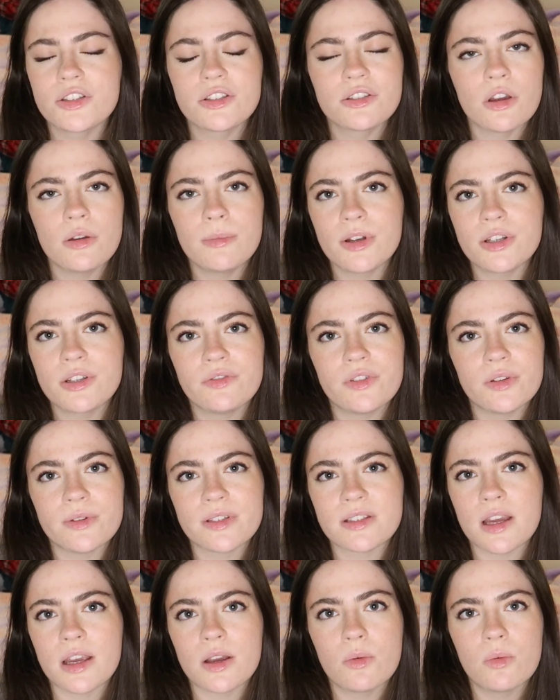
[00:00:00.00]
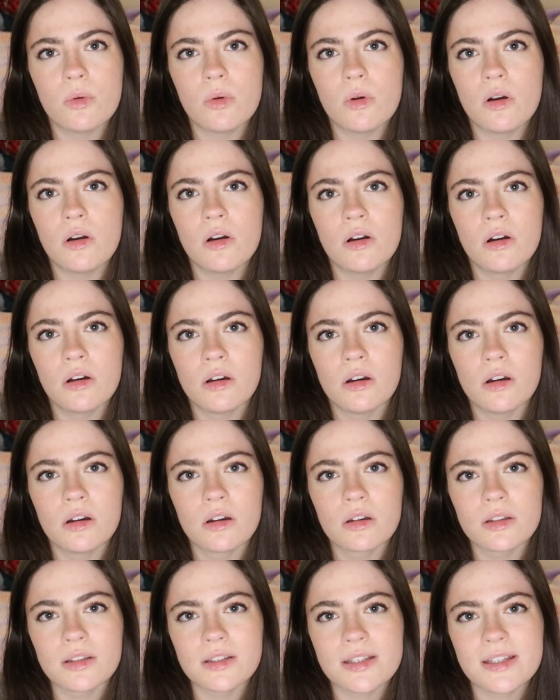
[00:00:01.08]
so much of you is like,
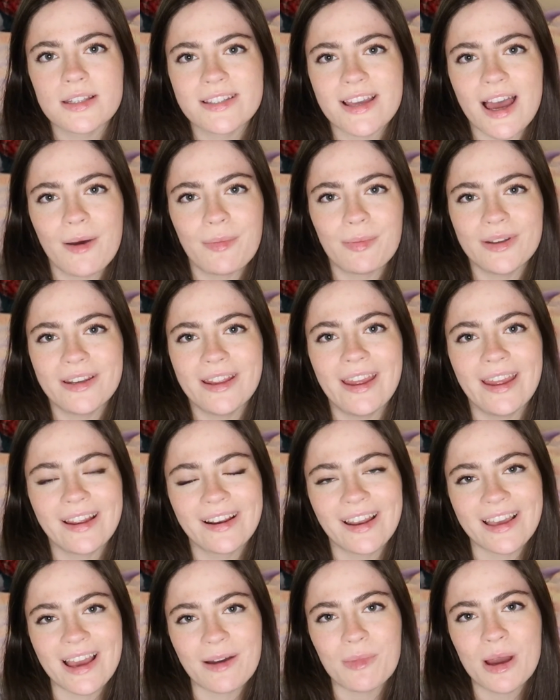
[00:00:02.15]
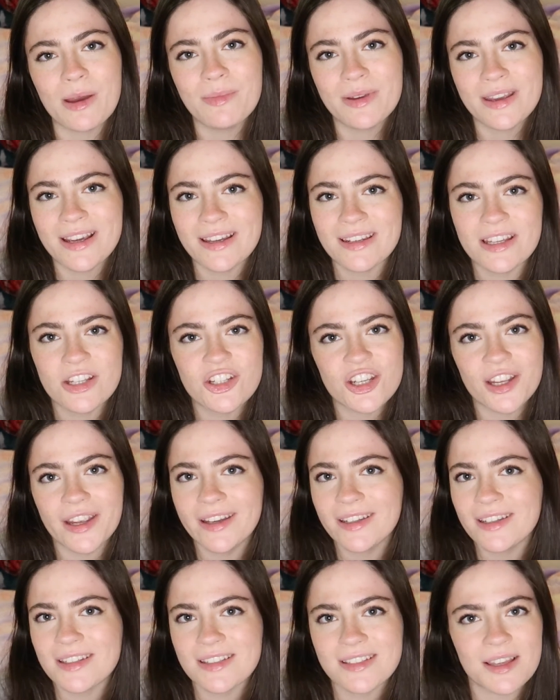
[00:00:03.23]
what is happening? Like, am I being
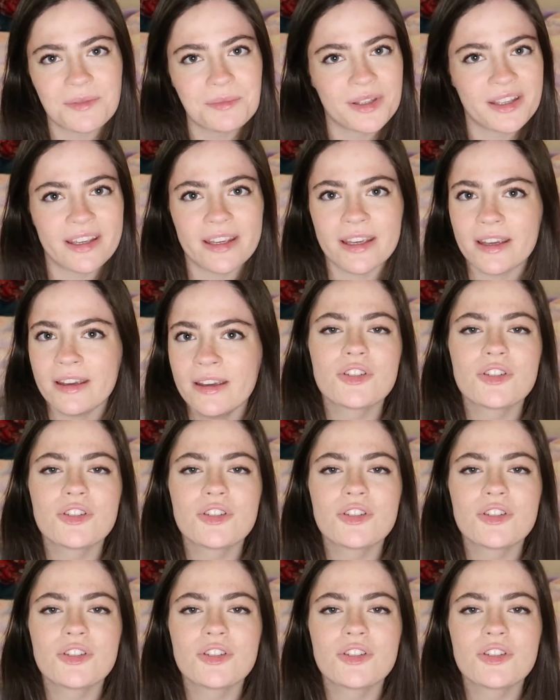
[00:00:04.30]
initiated to something here?